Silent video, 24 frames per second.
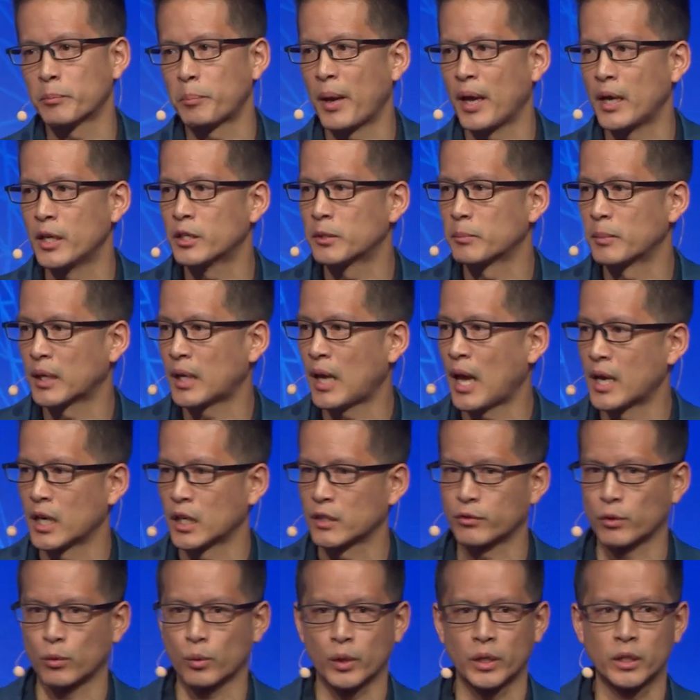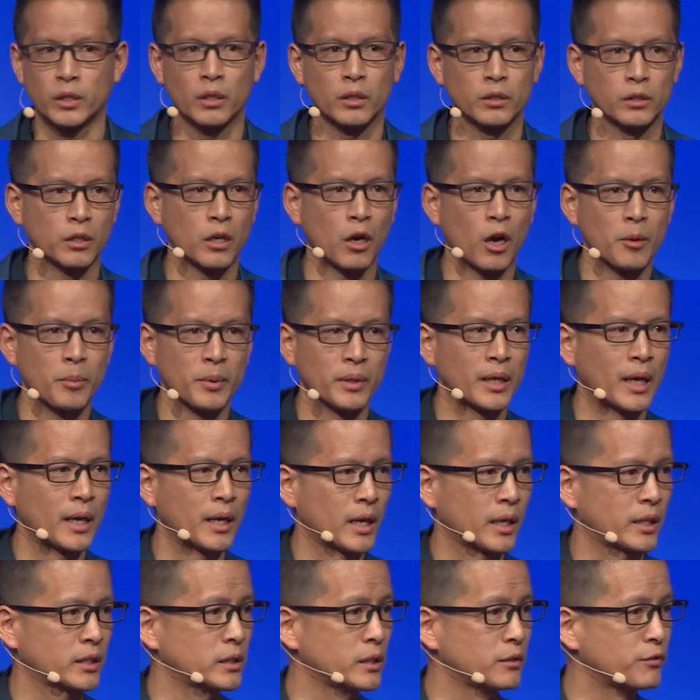pay your mechanic for working on your car but not
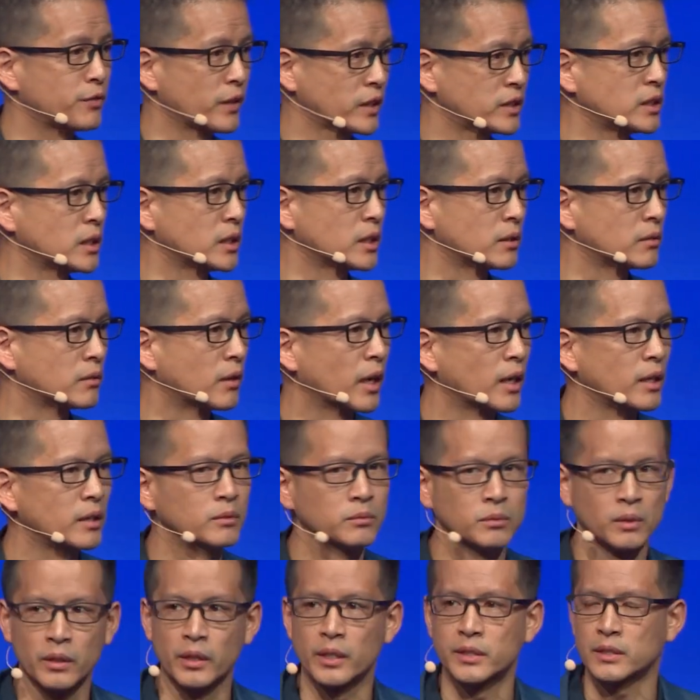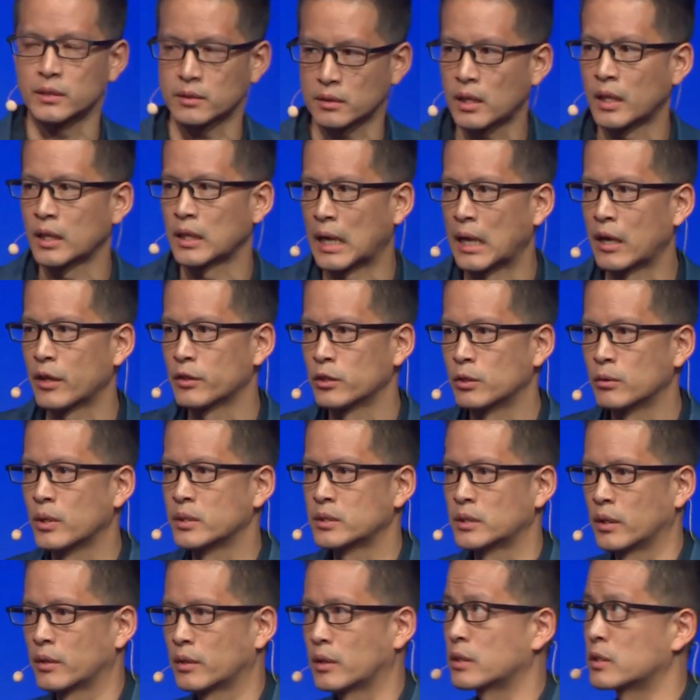actually fixing it, right? Well, that's kind of how the
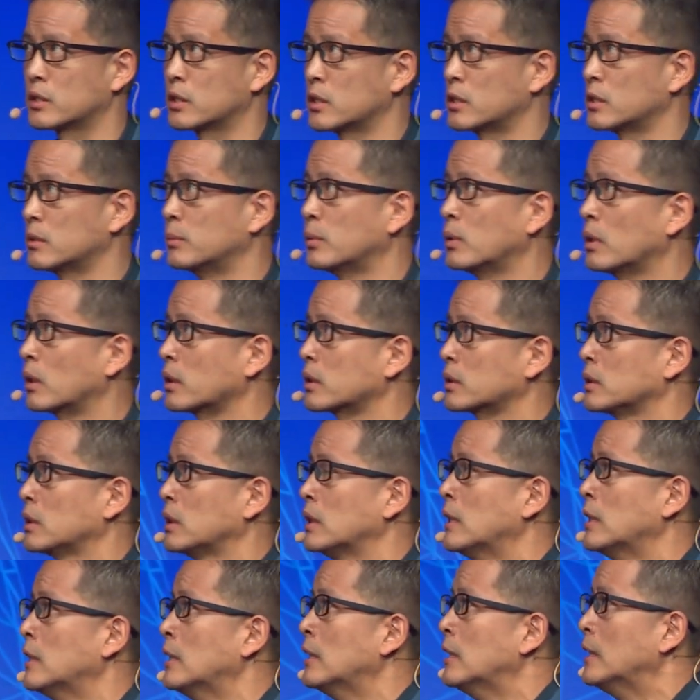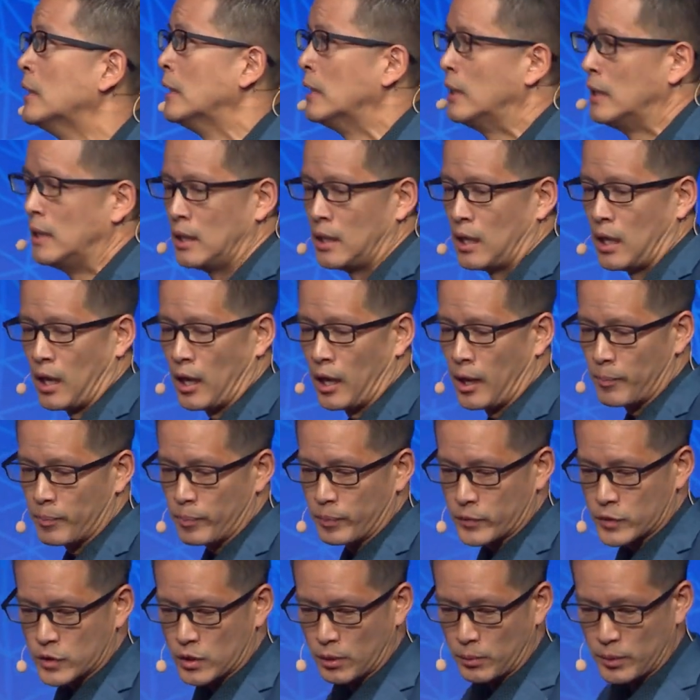US healthcare system works. Um,
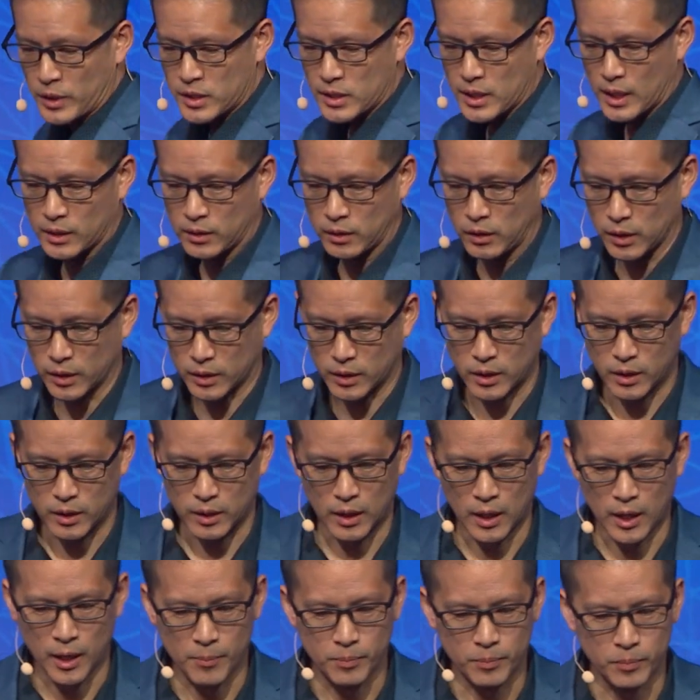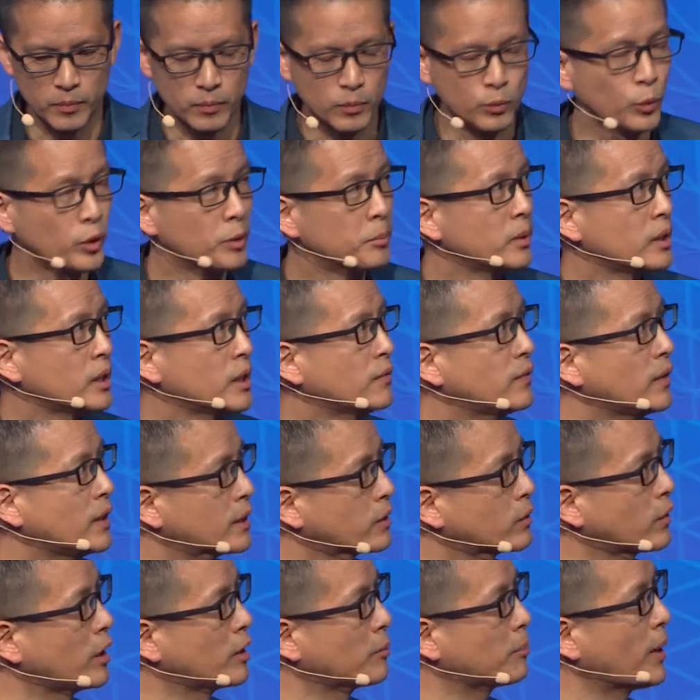so we said, look, um, we believe
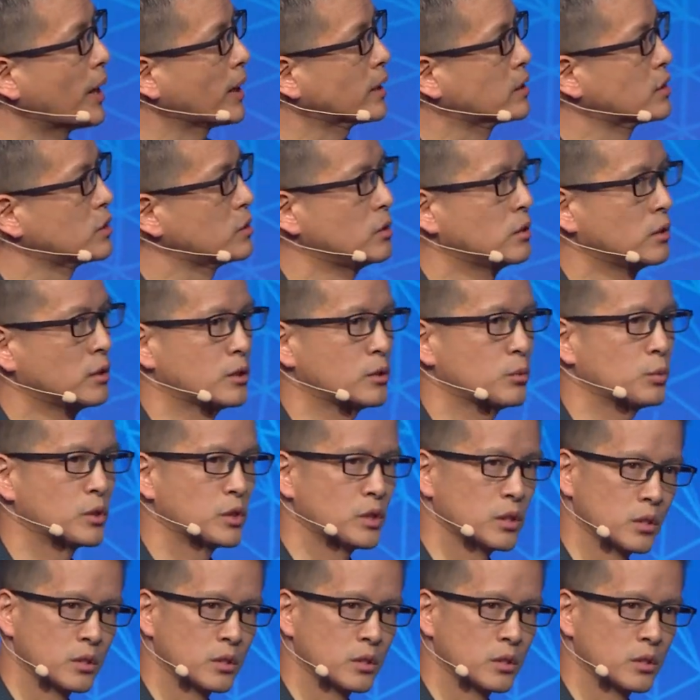integrated practice units, which